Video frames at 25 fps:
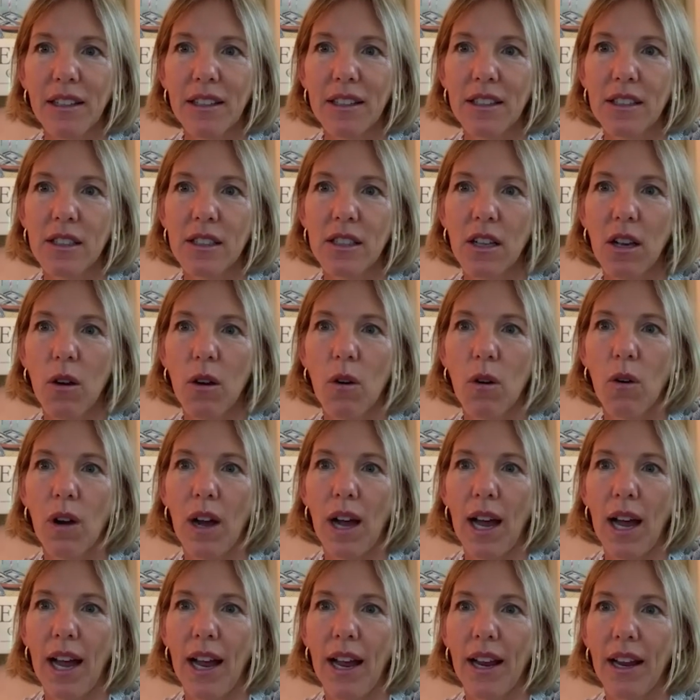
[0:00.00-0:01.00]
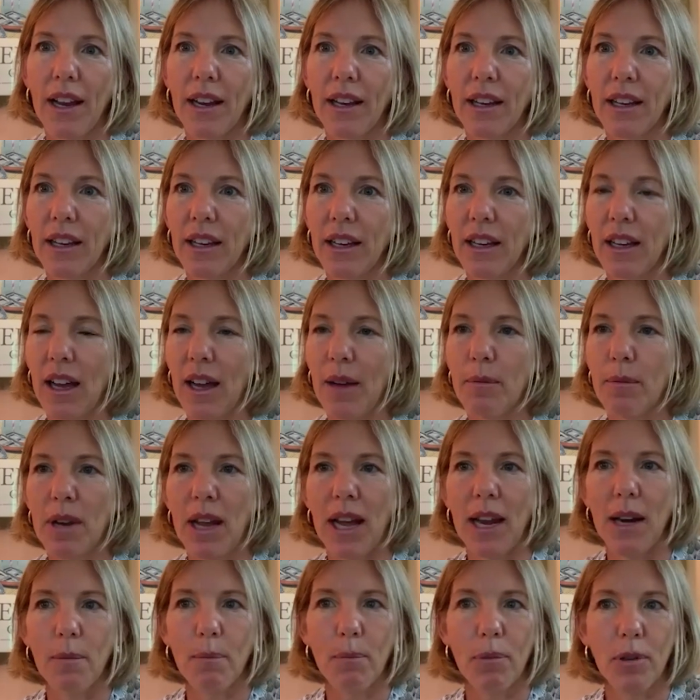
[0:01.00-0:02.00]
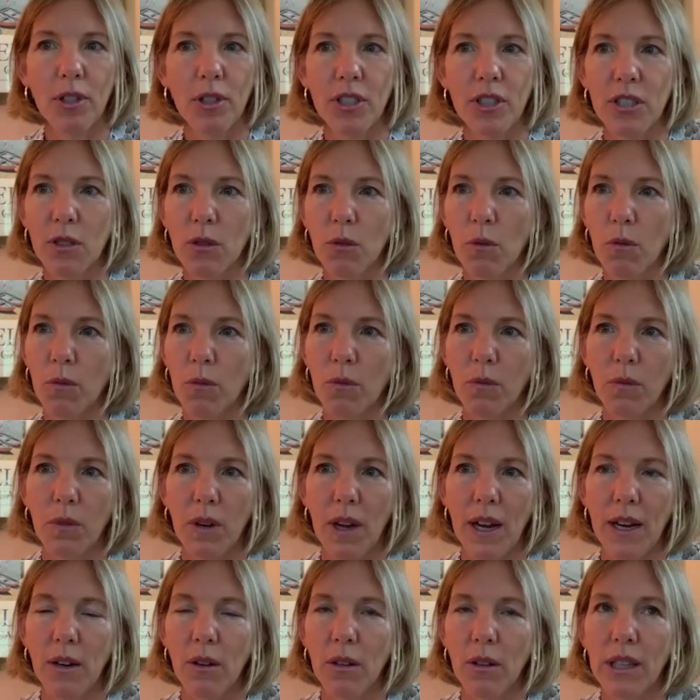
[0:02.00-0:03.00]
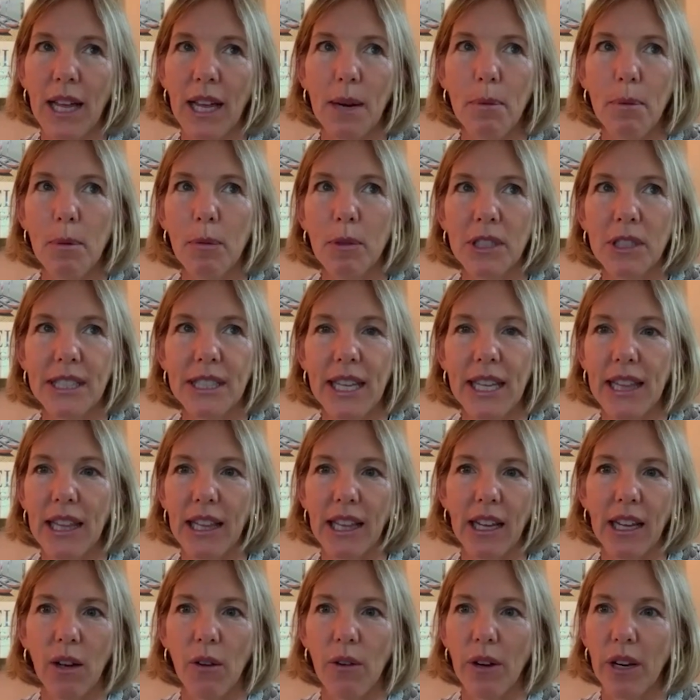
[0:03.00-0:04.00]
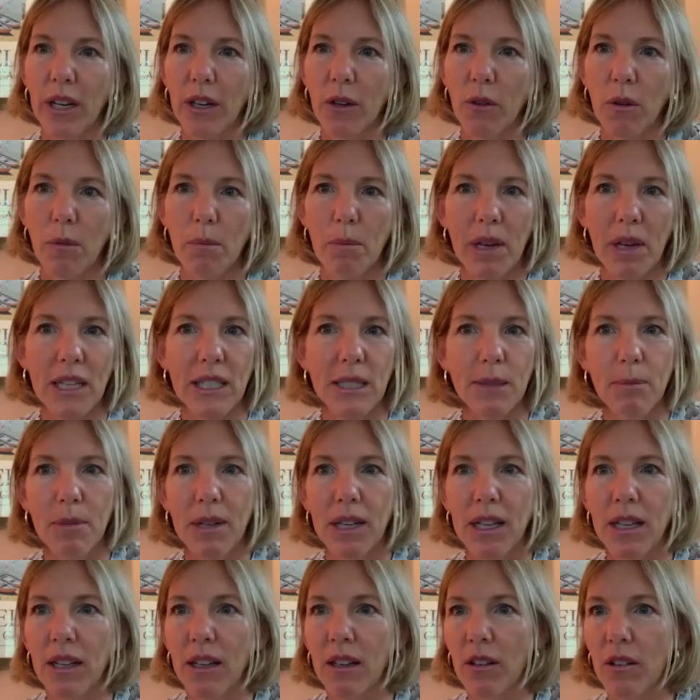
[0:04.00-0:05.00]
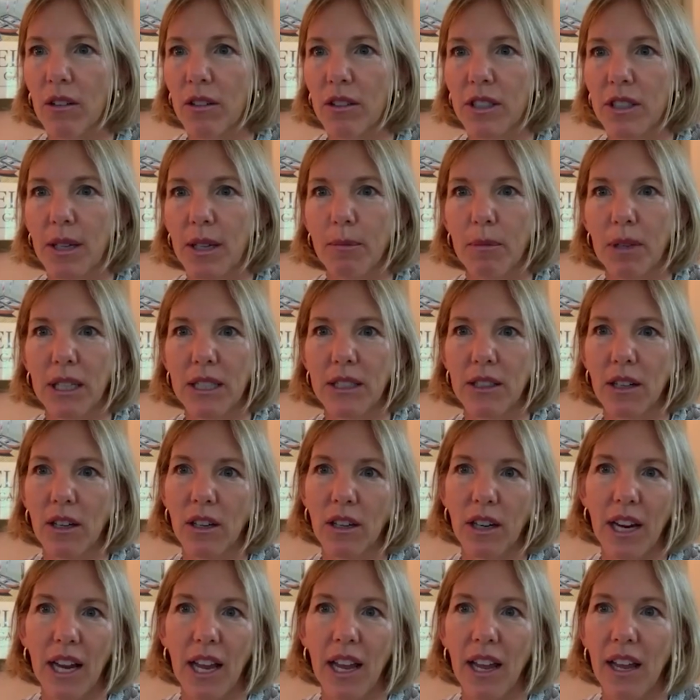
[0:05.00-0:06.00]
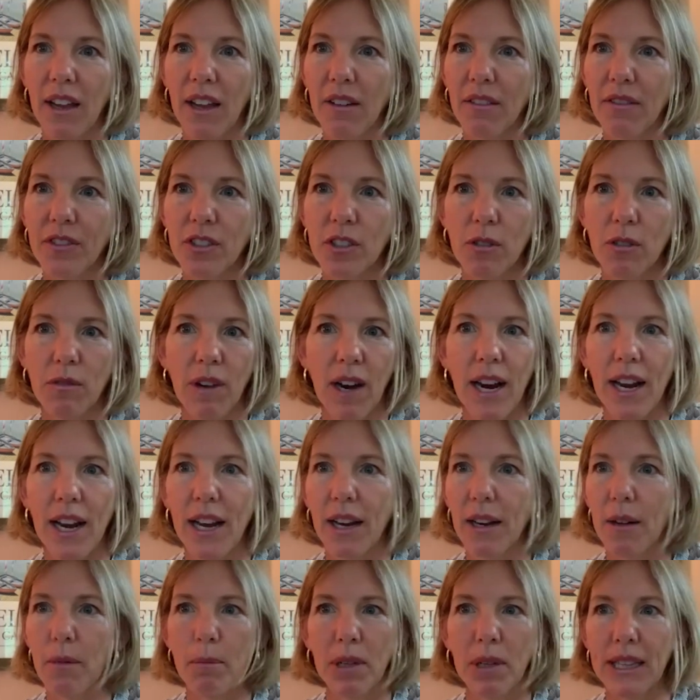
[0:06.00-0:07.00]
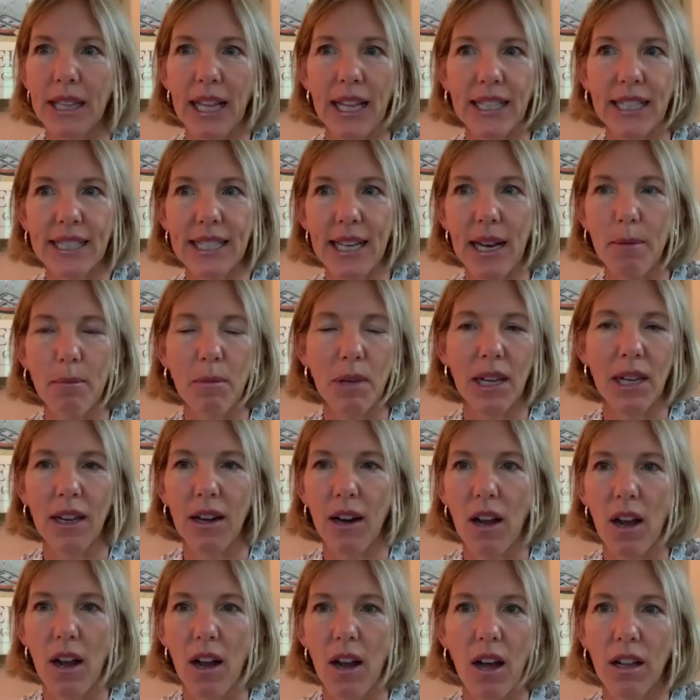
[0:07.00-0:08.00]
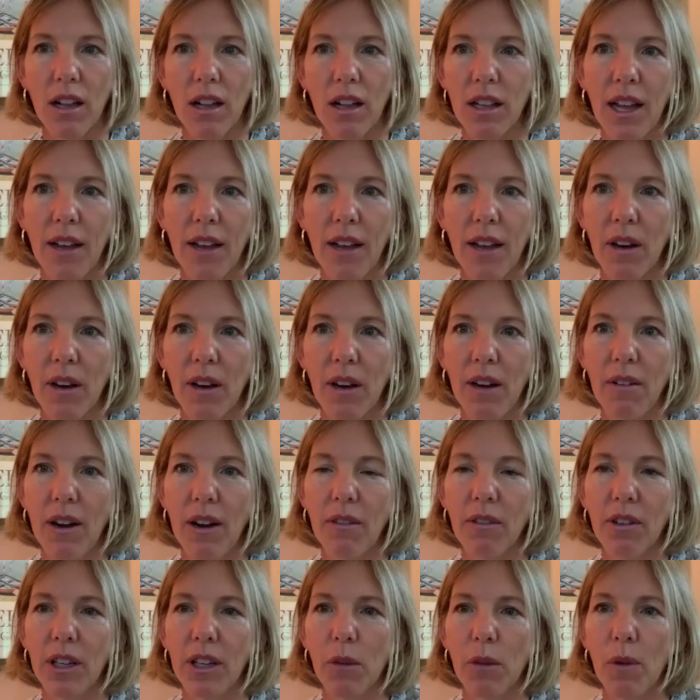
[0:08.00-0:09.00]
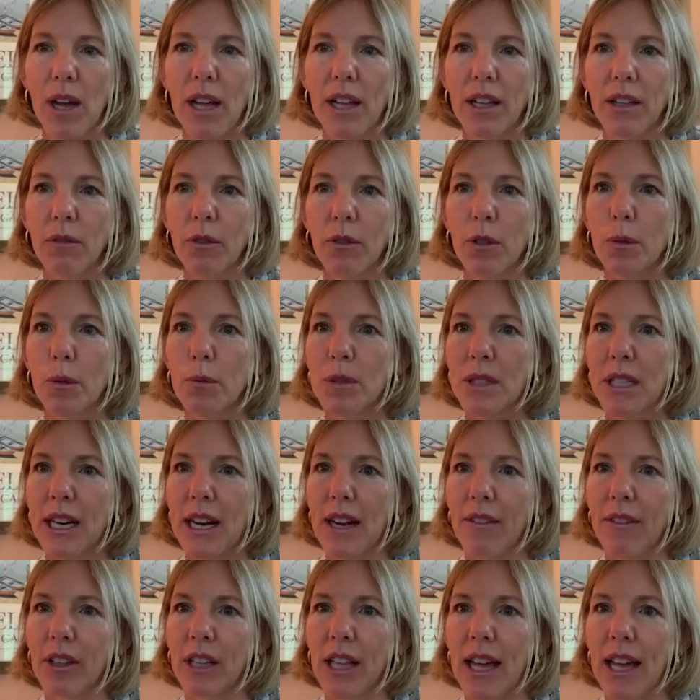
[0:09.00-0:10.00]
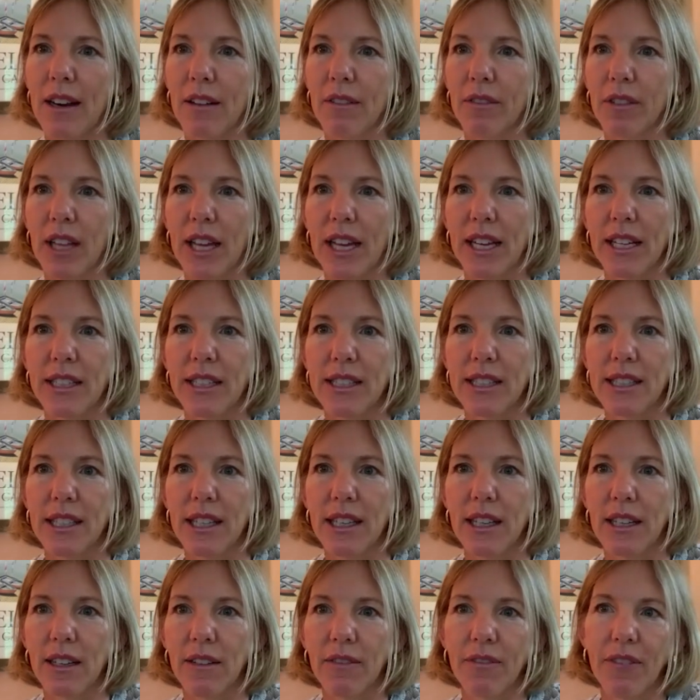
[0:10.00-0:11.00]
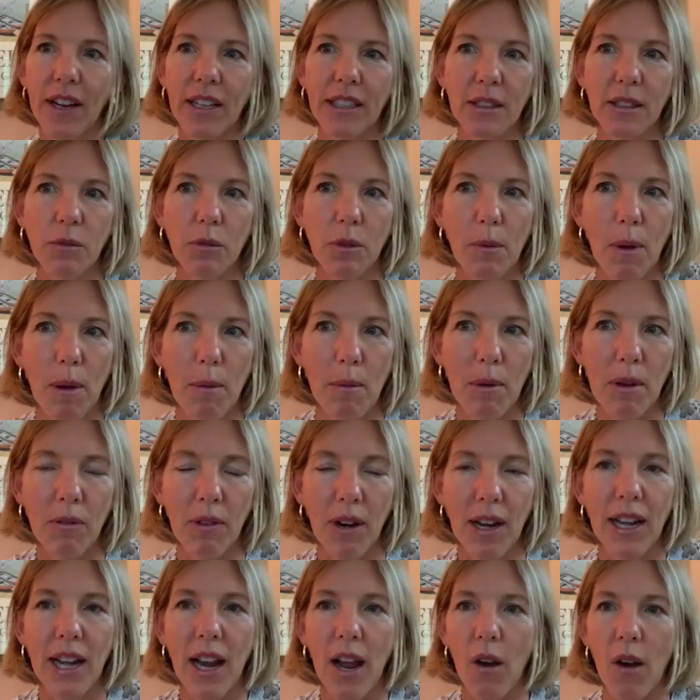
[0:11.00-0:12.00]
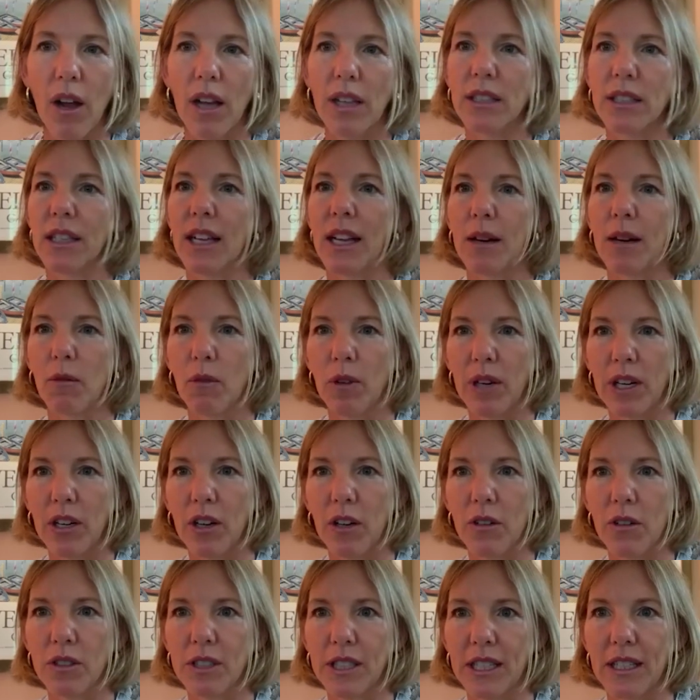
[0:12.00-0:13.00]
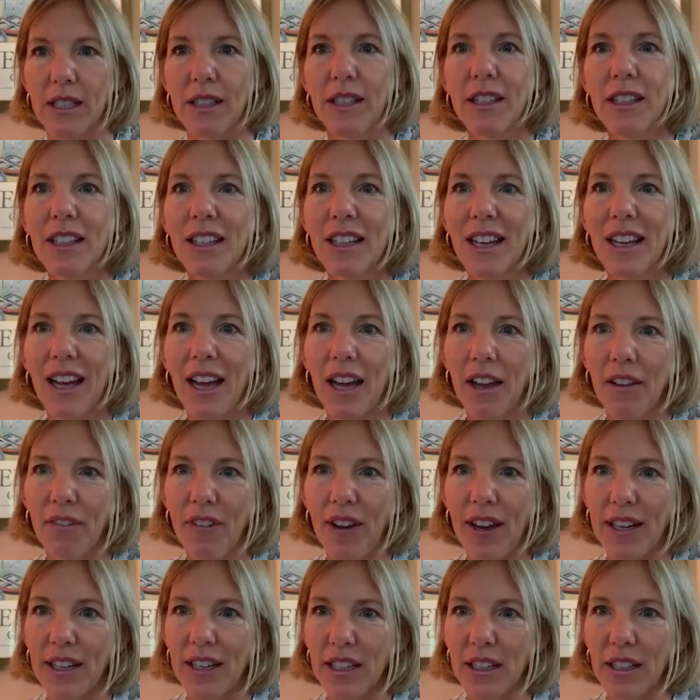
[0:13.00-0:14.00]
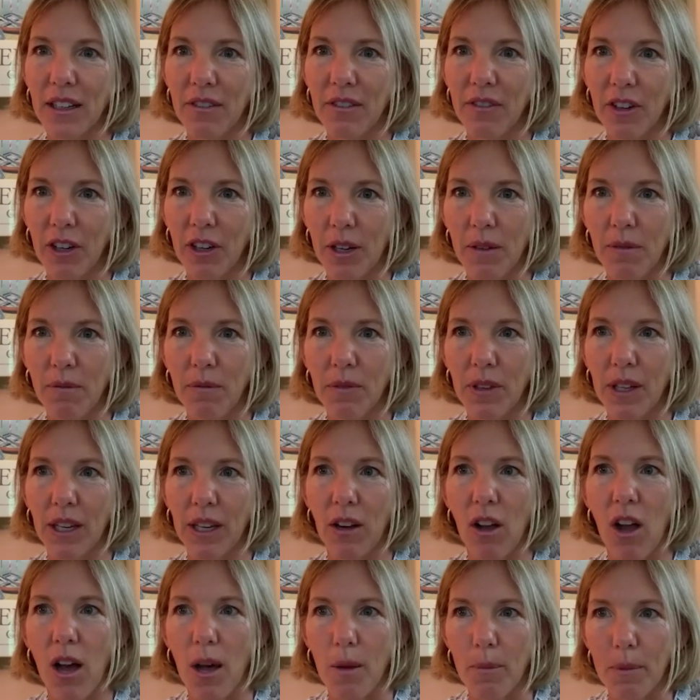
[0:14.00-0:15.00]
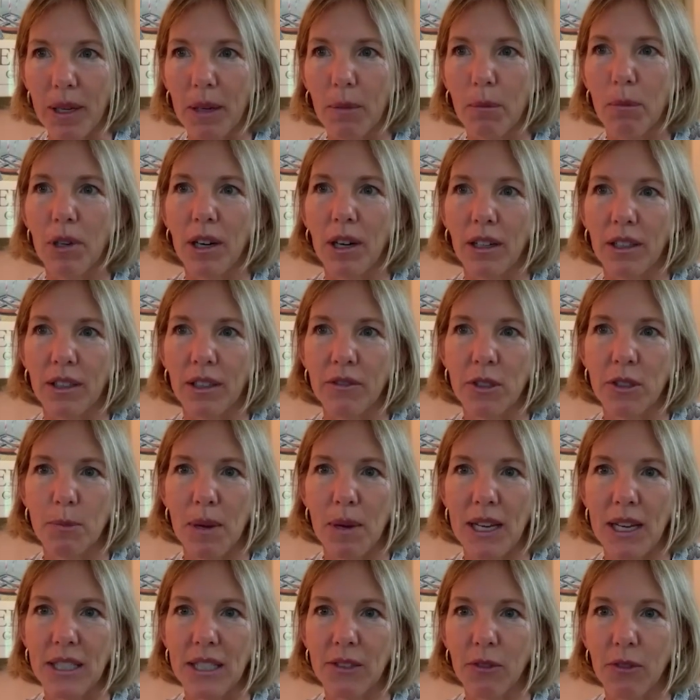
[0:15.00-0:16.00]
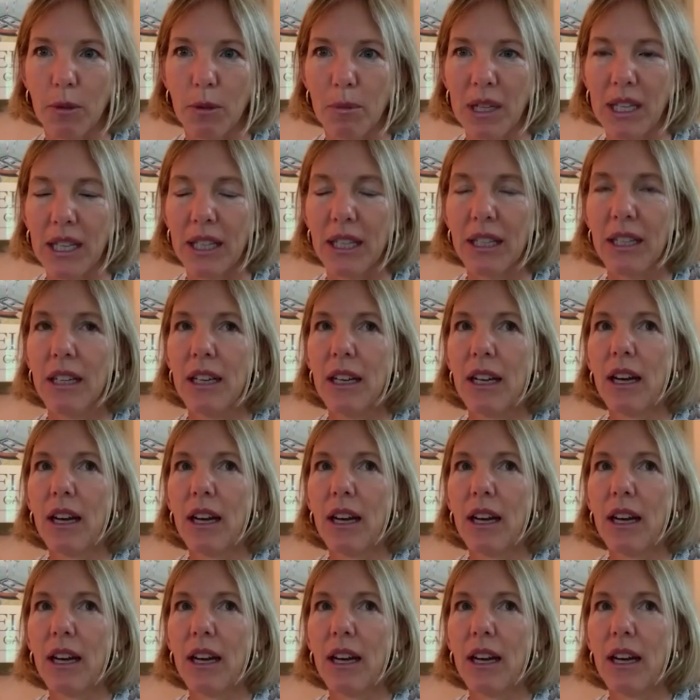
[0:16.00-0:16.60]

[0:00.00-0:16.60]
So I'm not a person who, I know a lot of people say they like going into a basement or some like dark cave to write, but that's not me at all. I write really well in rooms that have a lot of lights. And in fact, the room I'm in right now has a lot of windows, and I find it a very like calming, productive space for me.